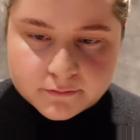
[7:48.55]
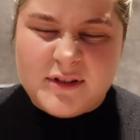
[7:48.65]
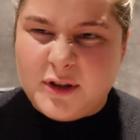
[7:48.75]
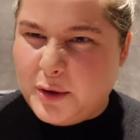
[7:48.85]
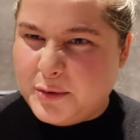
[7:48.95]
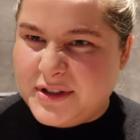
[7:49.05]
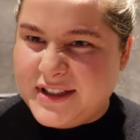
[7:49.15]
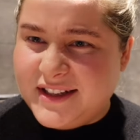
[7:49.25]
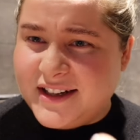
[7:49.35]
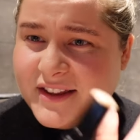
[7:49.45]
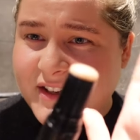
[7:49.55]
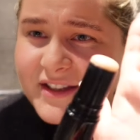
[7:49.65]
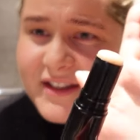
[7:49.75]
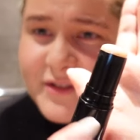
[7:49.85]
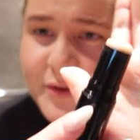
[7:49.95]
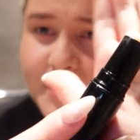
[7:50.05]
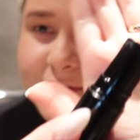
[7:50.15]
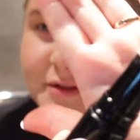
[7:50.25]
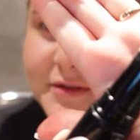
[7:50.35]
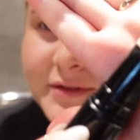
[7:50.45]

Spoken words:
Glow Stick, I think it is called.